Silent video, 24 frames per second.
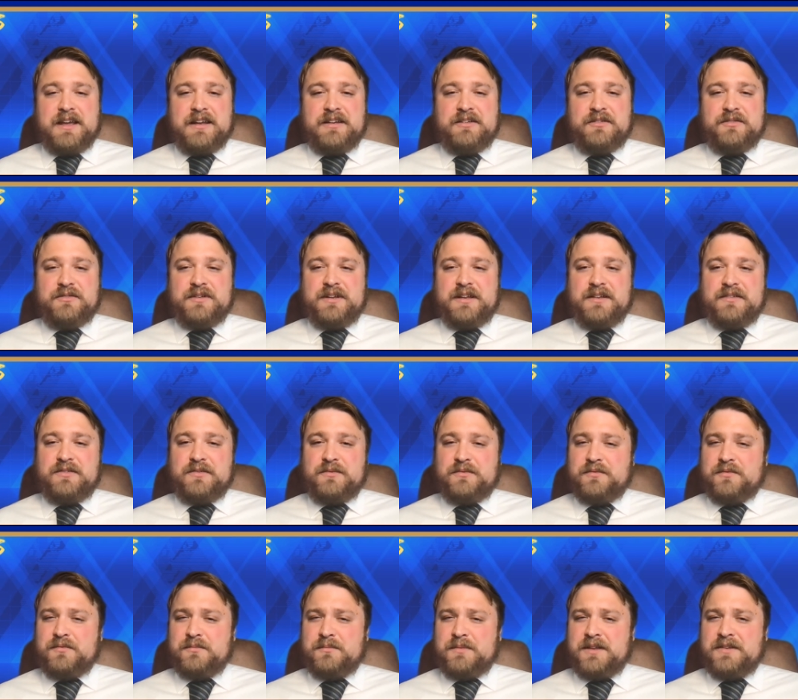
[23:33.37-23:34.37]
and you'll
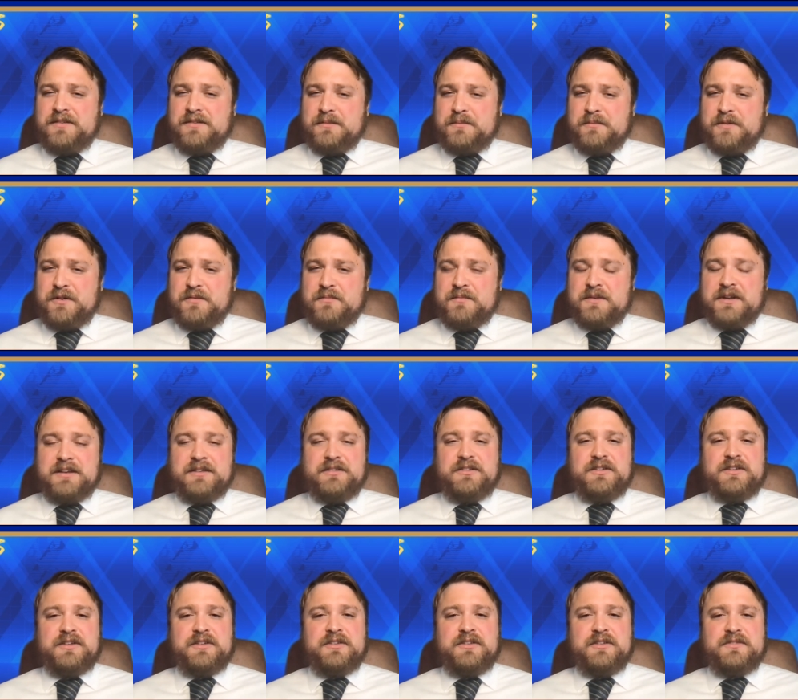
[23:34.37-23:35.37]
never miss a moment.
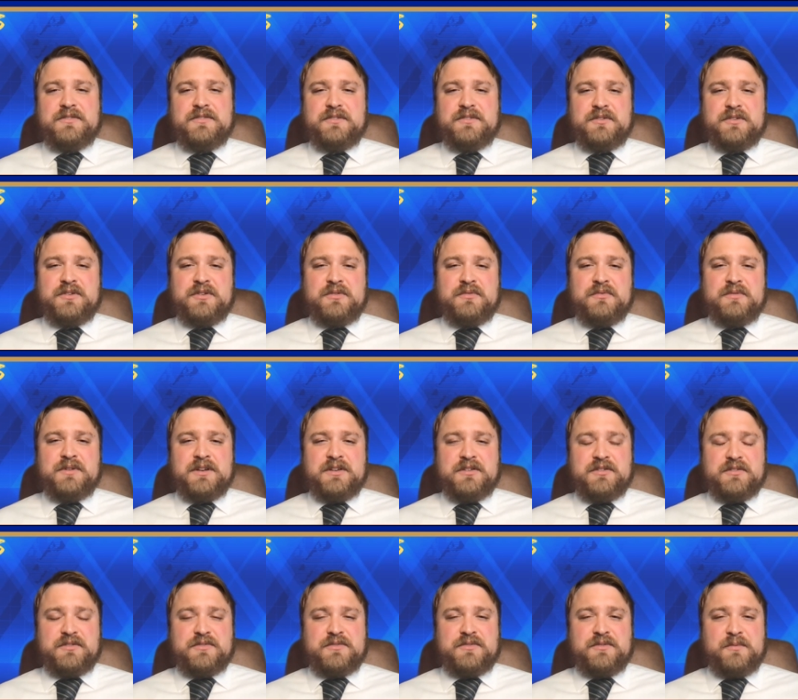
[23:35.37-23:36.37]
You can also go and
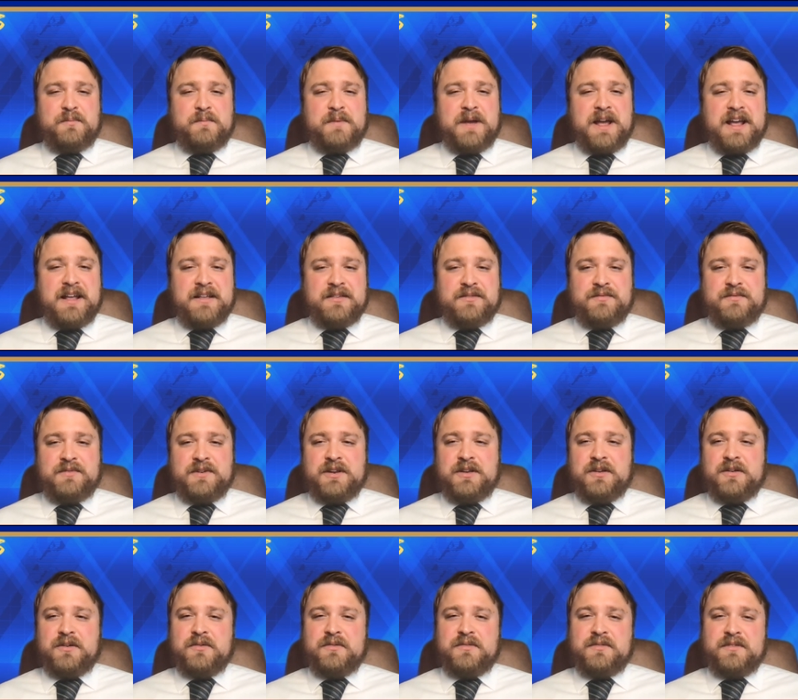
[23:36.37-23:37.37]
look through past
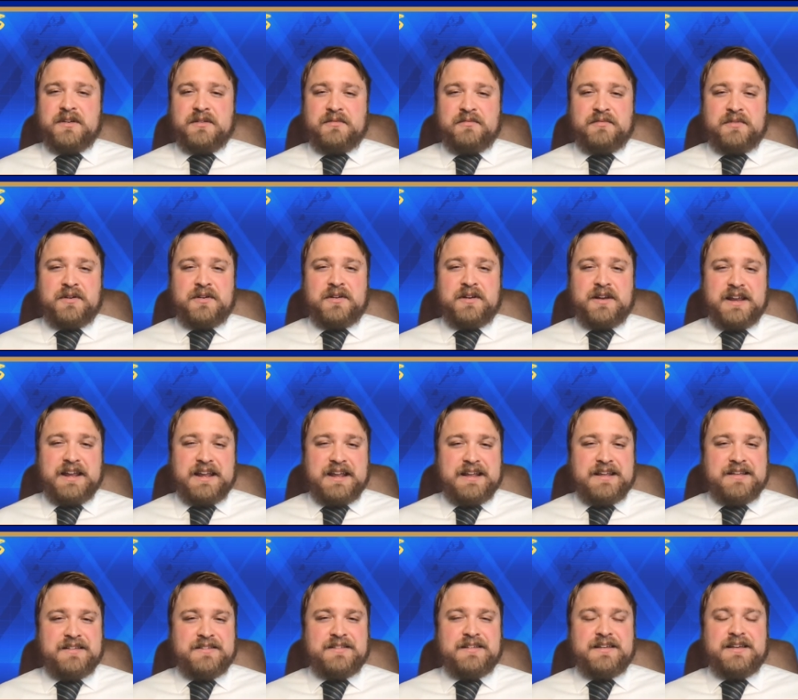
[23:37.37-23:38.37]
videos in a very
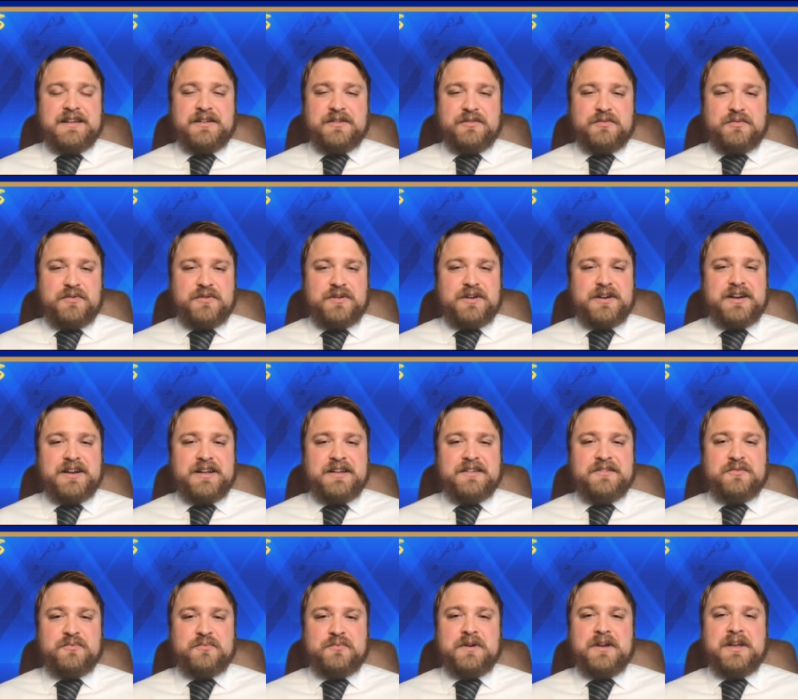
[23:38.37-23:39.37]
easy and
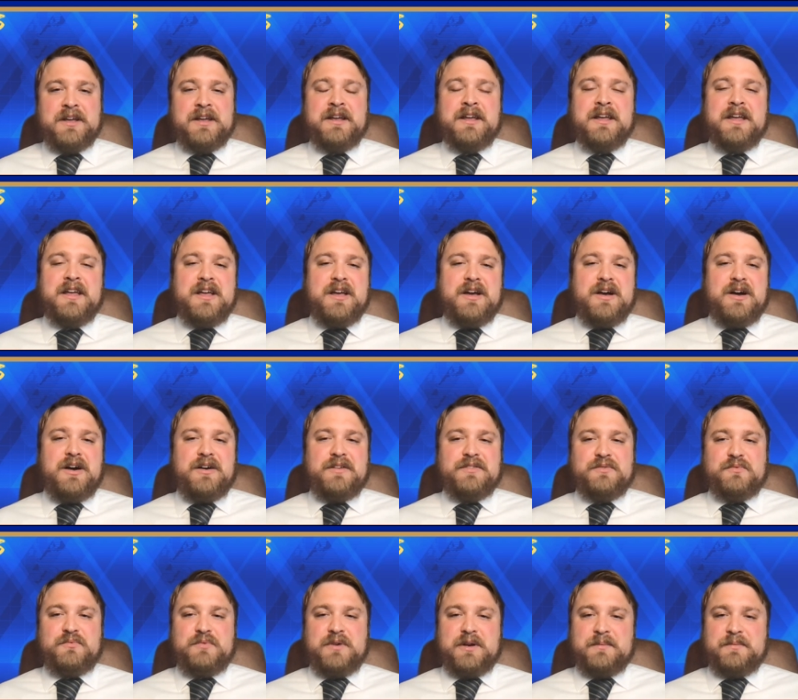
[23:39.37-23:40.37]
organized way
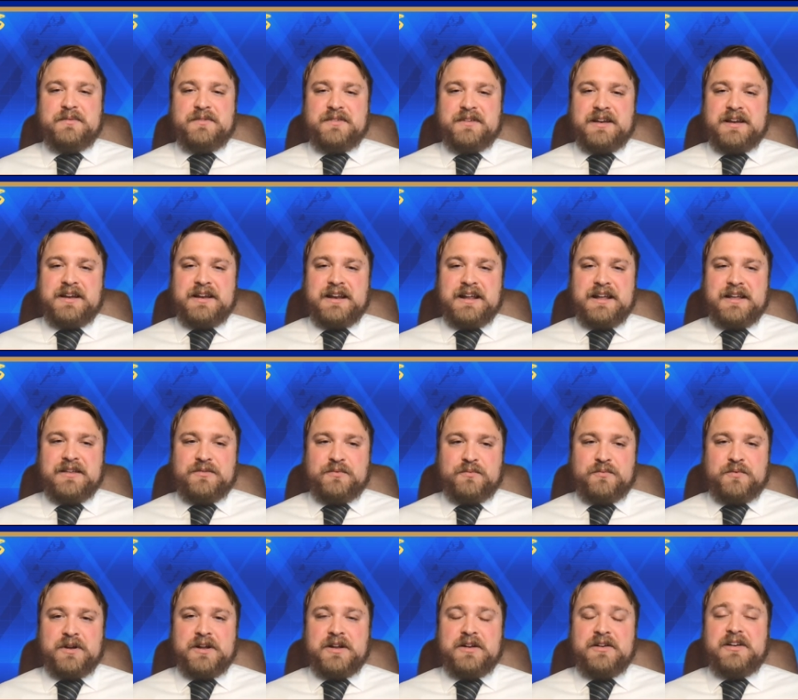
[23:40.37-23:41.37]
on the website as
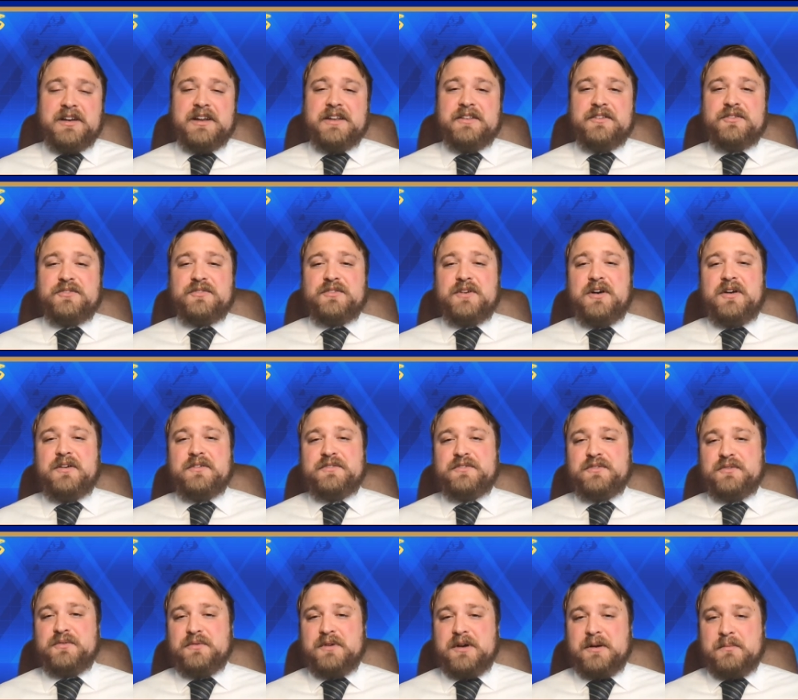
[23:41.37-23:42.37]
well. And there's
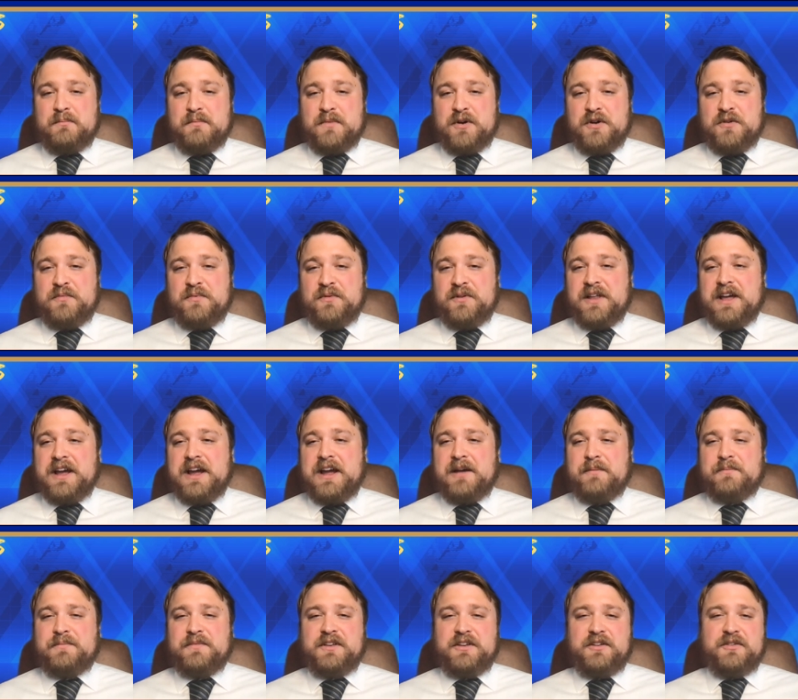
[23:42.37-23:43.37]
also a mobile
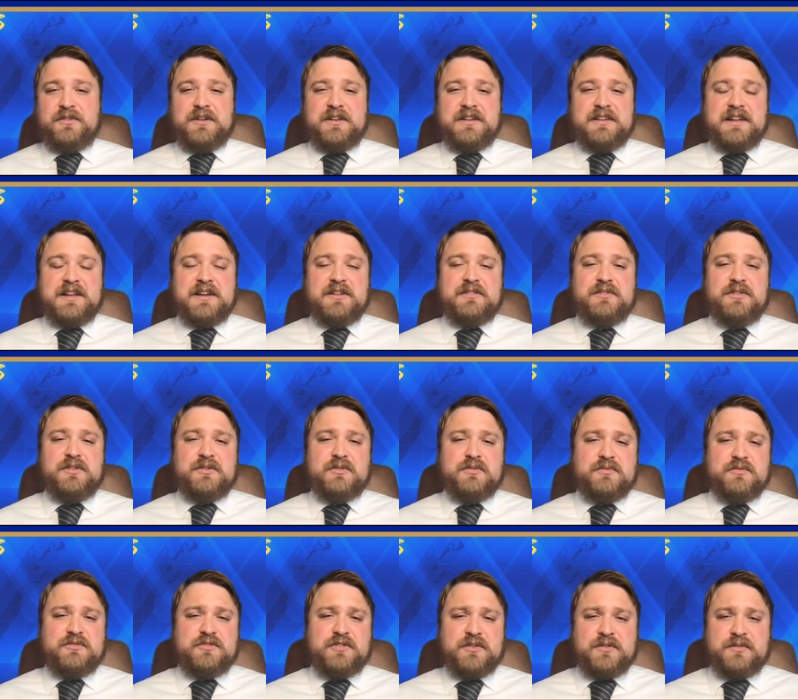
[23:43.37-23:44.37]
app that you can
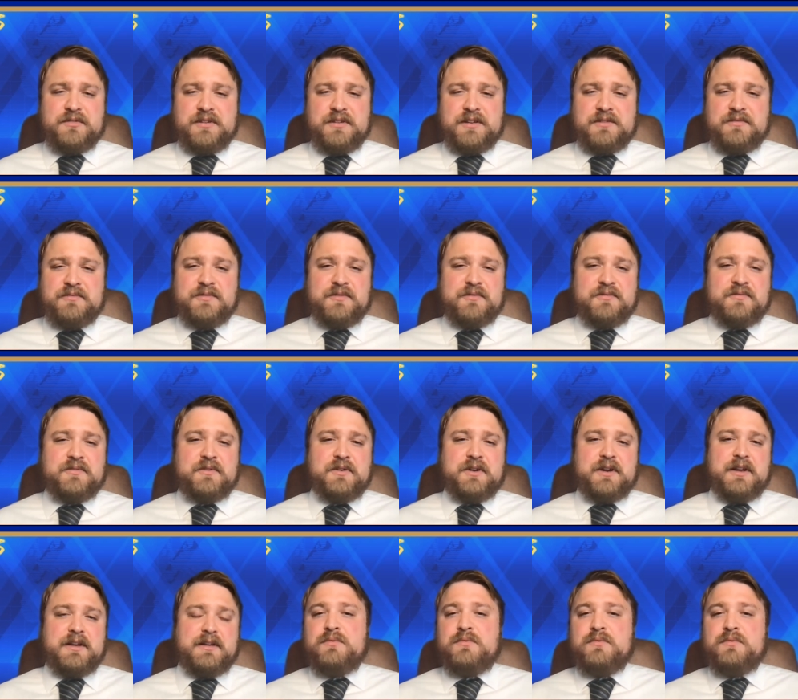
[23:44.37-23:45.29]
download totally for free.